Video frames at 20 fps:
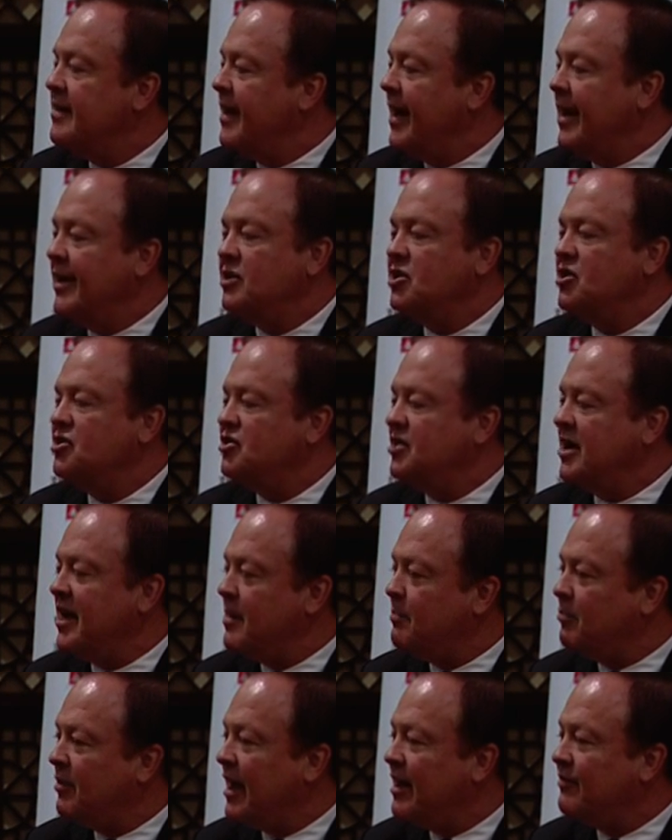A T C
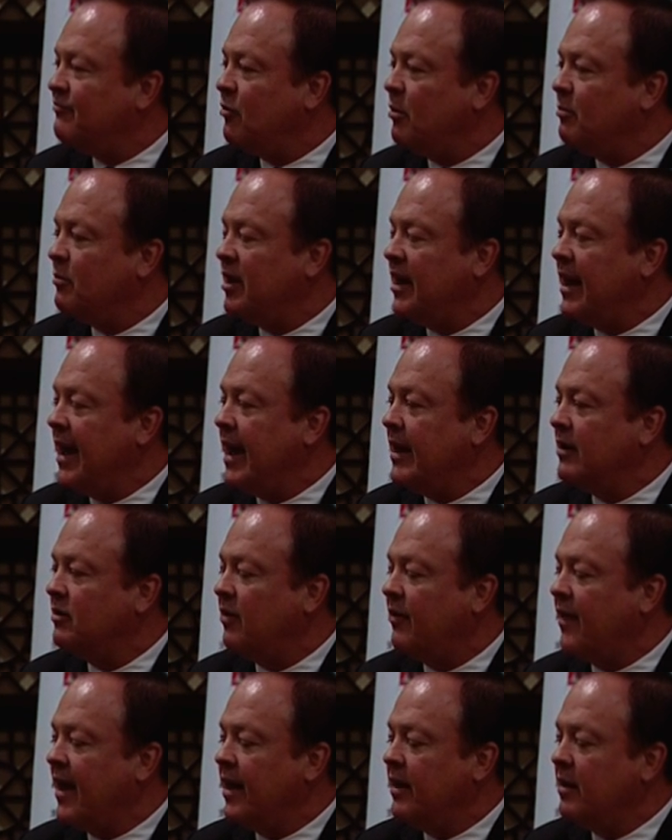A platform can
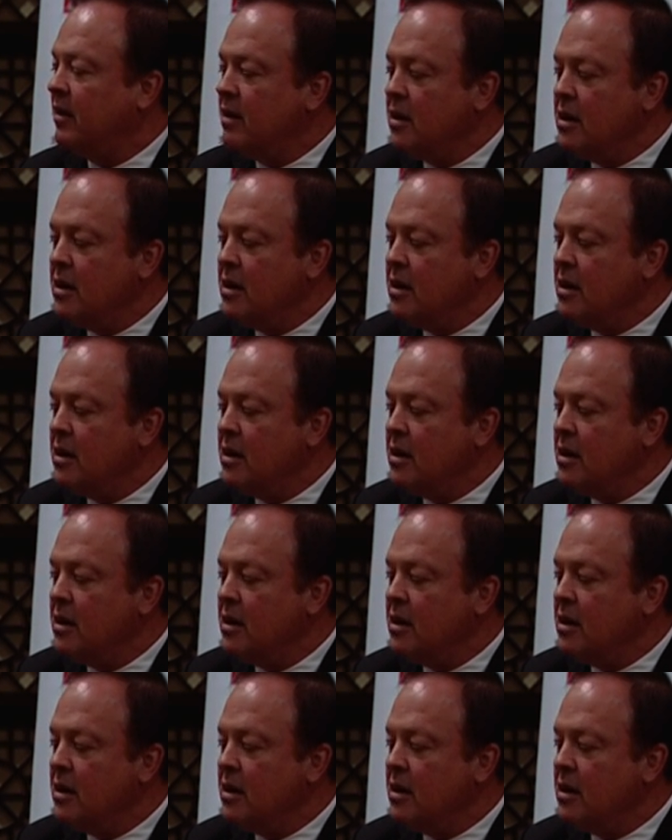handle that.